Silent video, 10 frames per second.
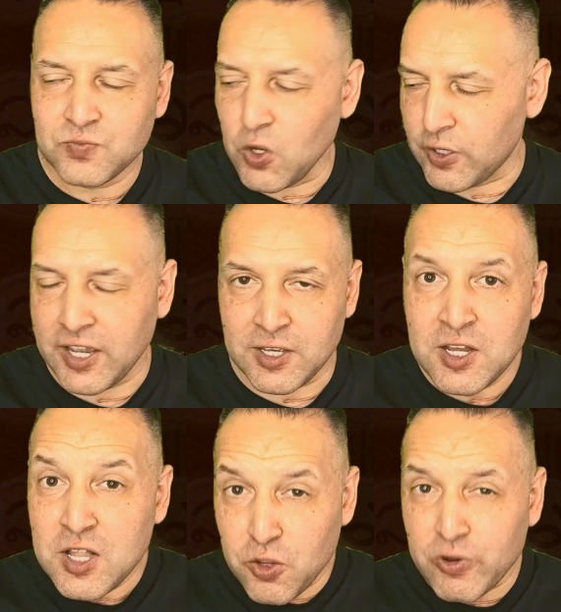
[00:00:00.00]
Okay,
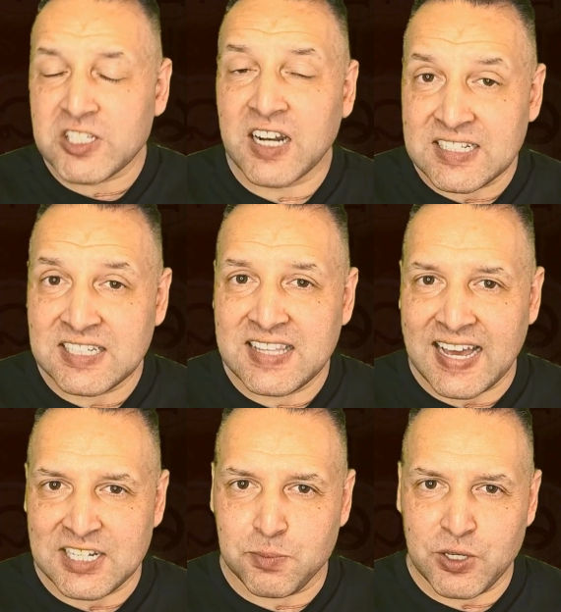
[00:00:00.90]
the reason I did that
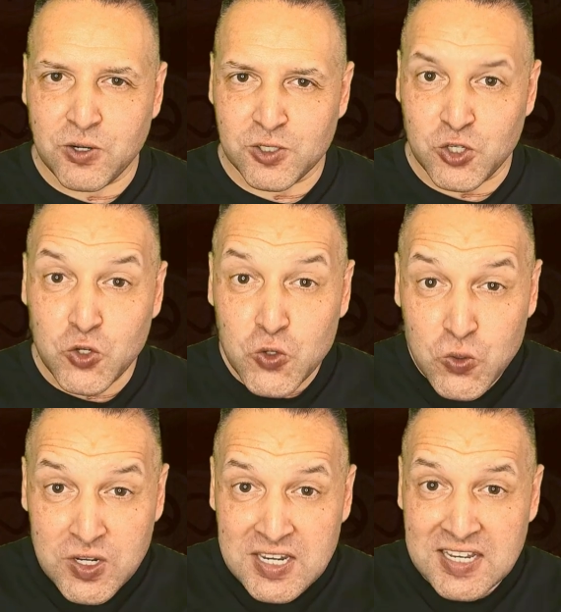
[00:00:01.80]
is because you
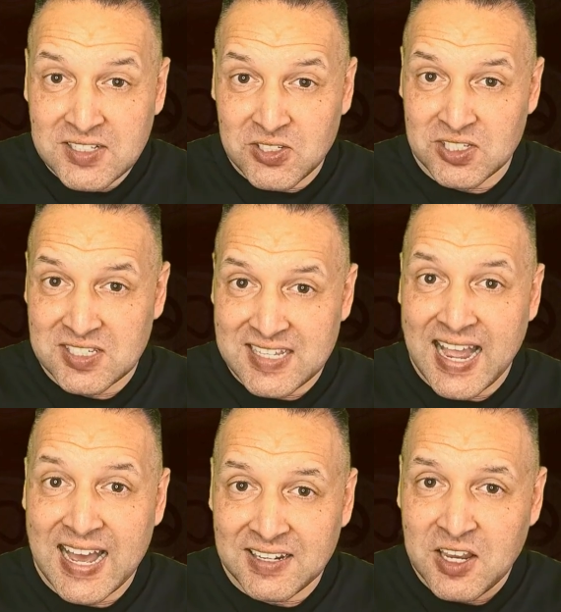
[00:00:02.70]
need to
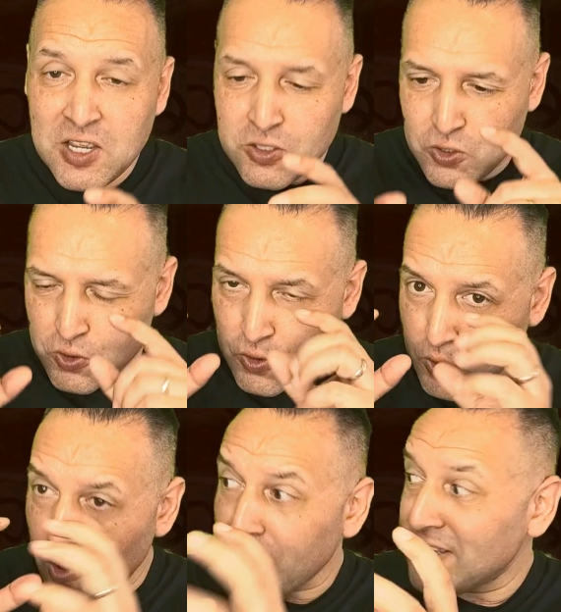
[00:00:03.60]
start to
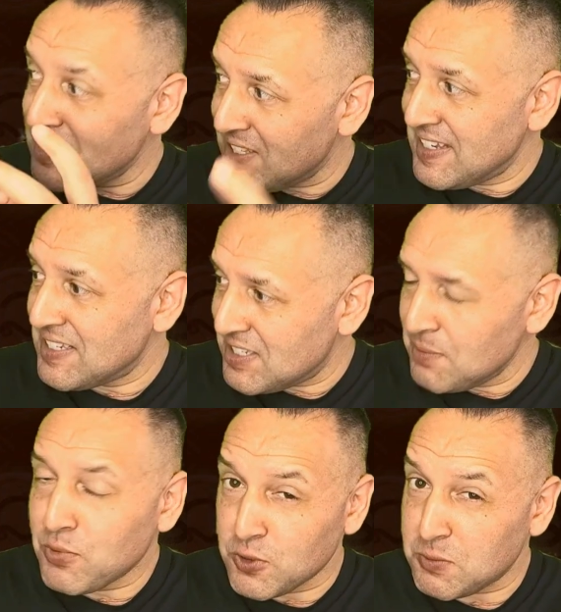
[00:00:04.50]
lock into these
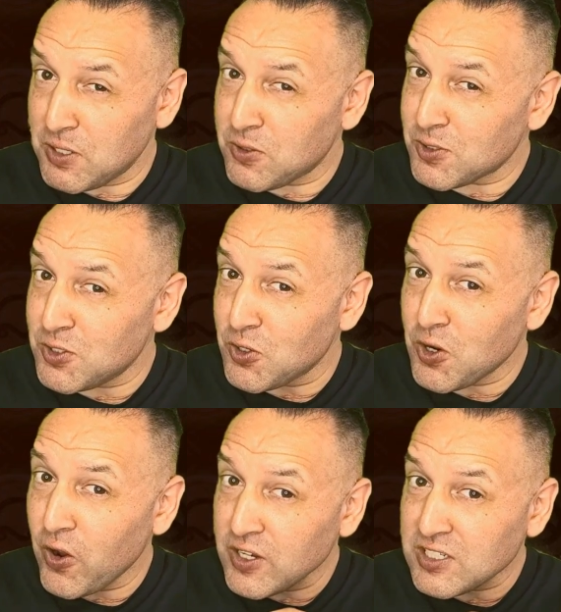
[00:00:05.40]
symbols, because you're
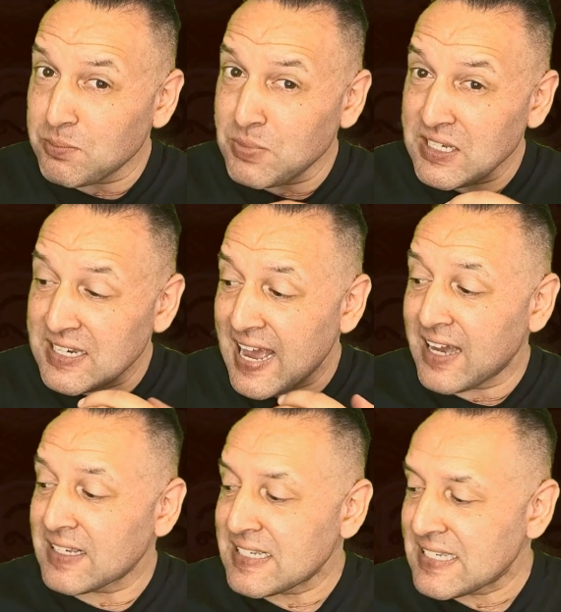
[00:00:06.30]
going to be
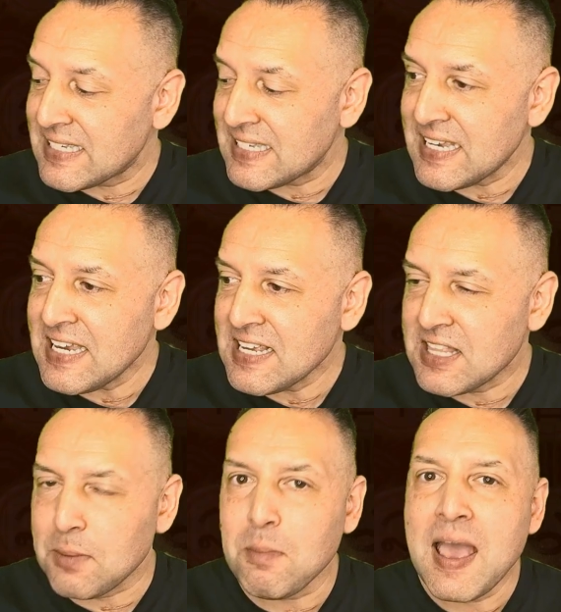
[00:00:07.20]
now seeing
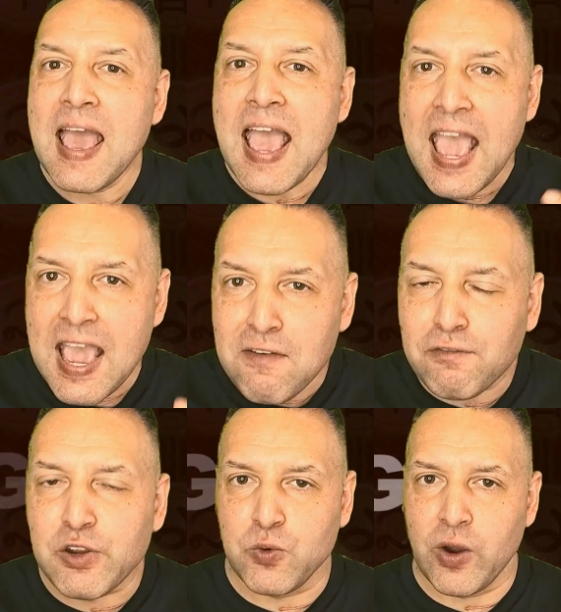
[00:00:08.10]
them
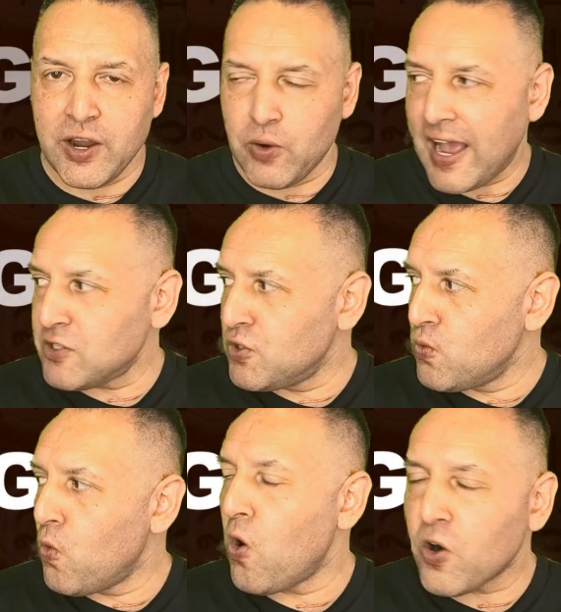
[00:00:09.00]
everywhere. As you
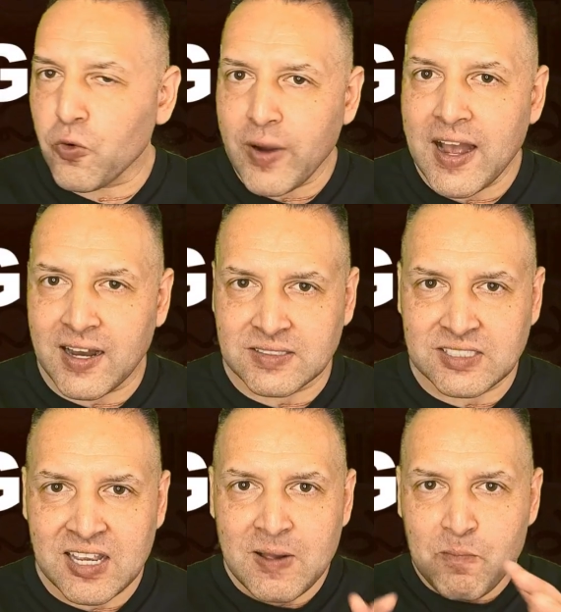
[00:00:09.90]
walk around,
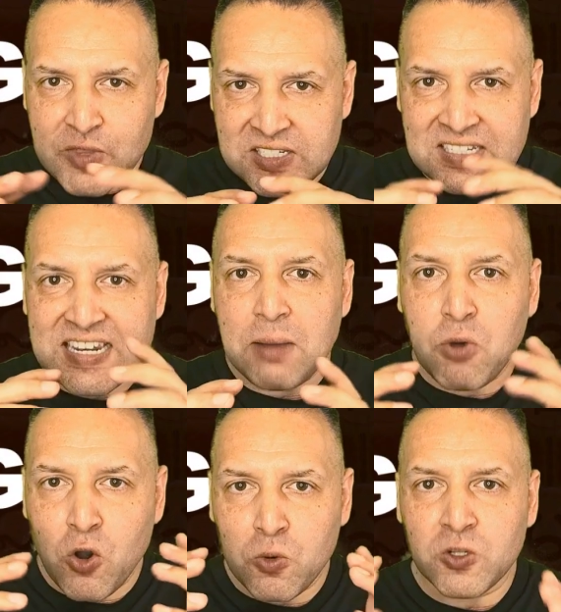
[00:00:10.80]
this
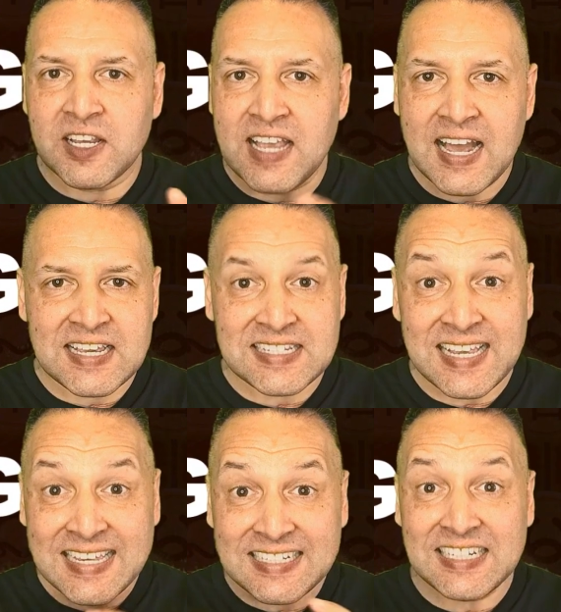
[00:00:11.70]
Namo Buddhaya is
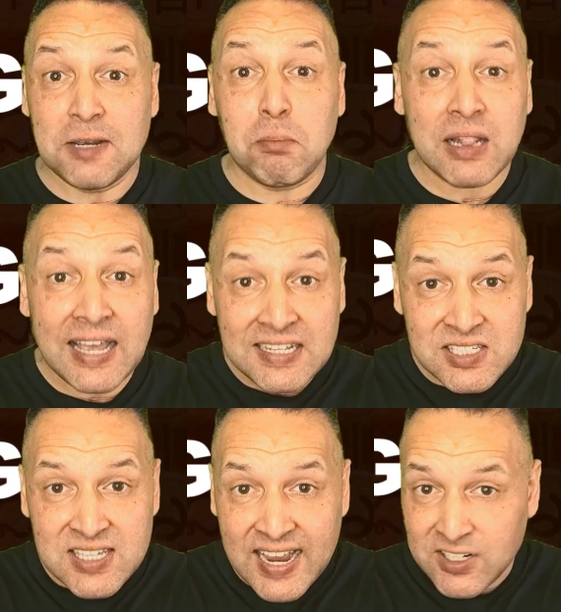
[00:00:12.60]
hidden in plain
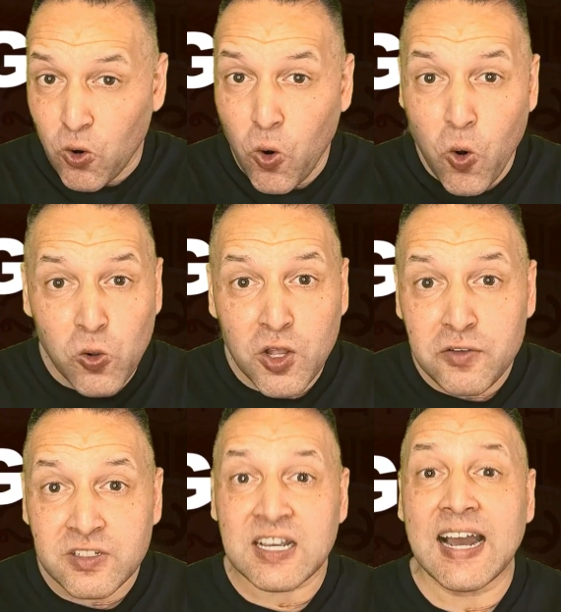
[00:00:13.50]
sight all
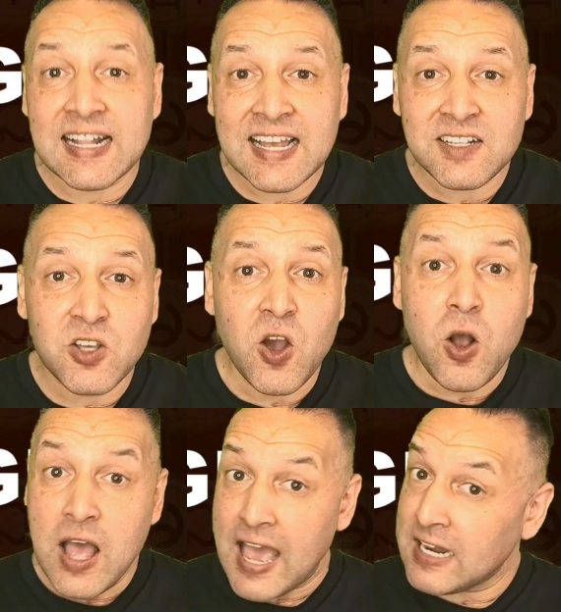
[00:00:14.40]
over Thailand,
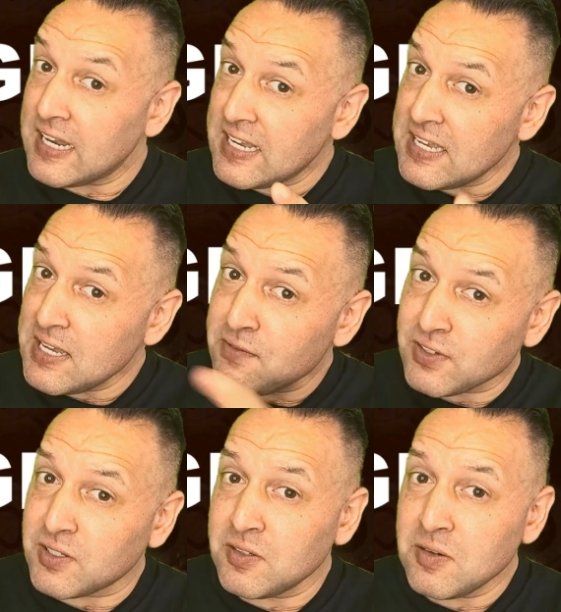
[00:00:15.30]
and
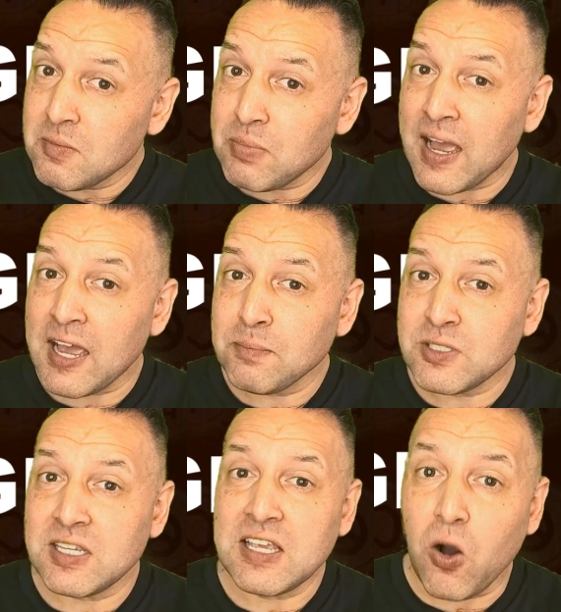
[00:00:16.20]
even
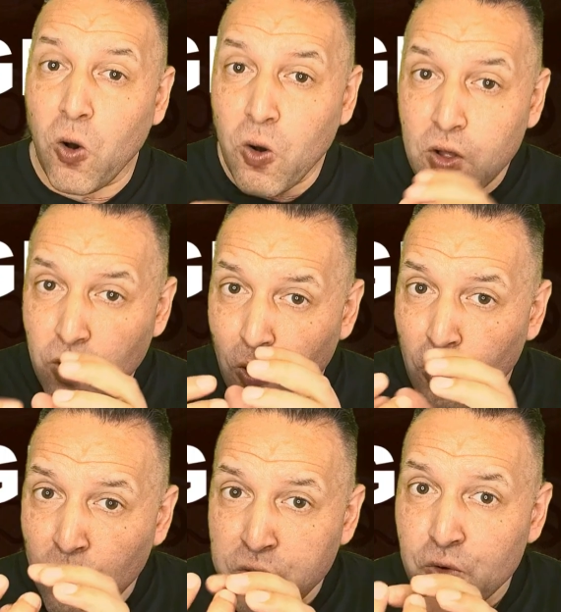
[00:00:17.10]
perhaps
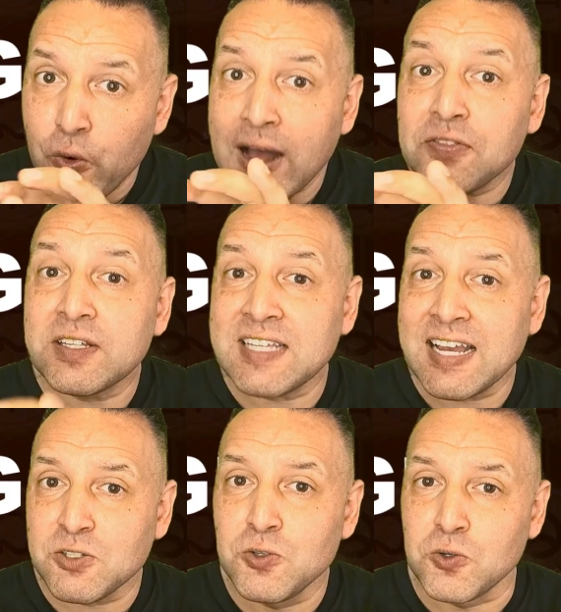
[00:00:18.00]
all throughout the
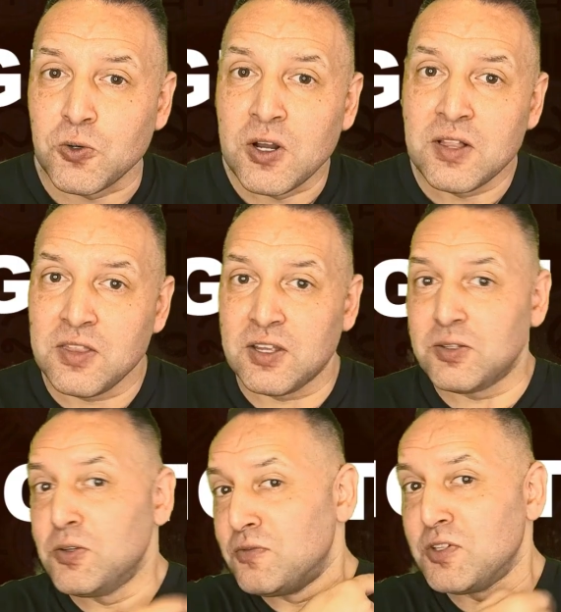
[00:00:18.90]
tattoo that
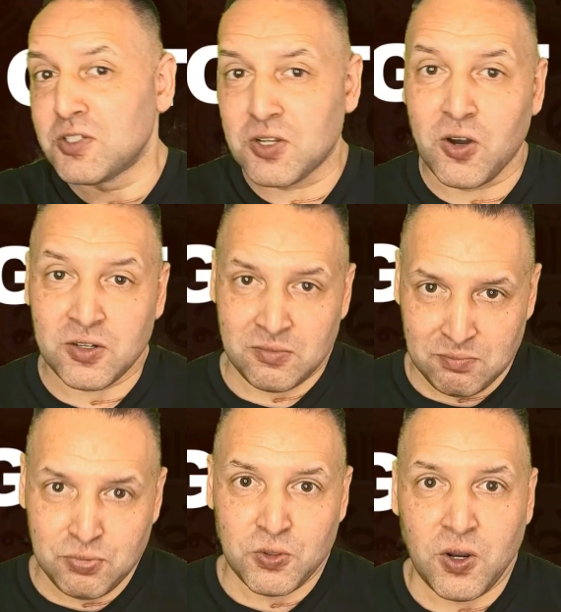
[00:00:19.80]
you've just gotten
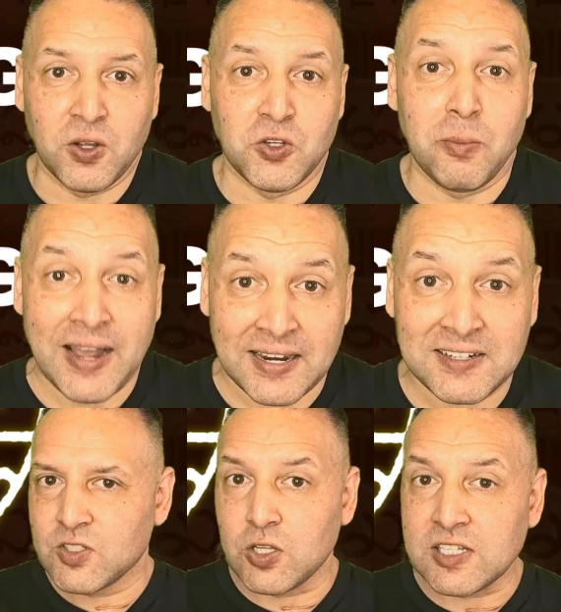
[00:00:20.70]
put on your back.
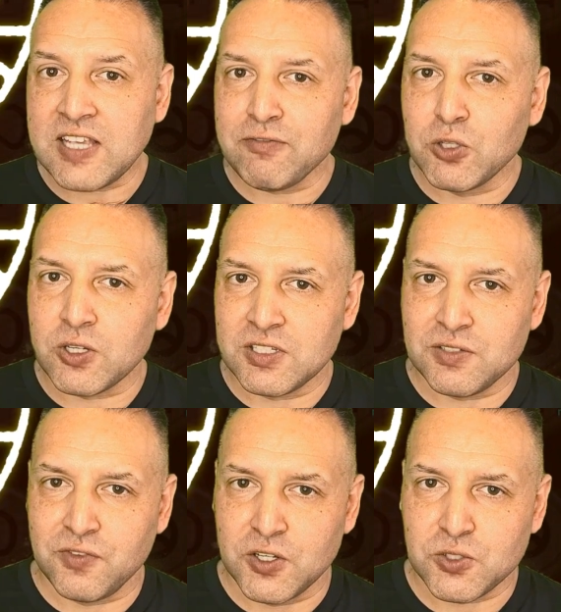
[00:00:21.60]
So let's have a look at this
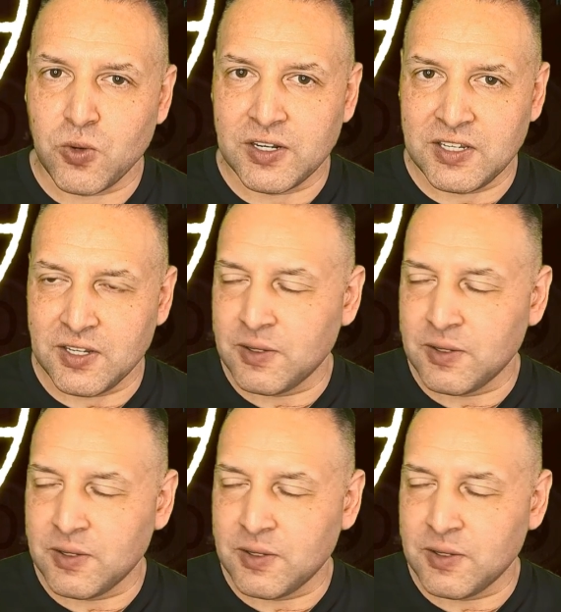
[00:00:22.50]
first one here.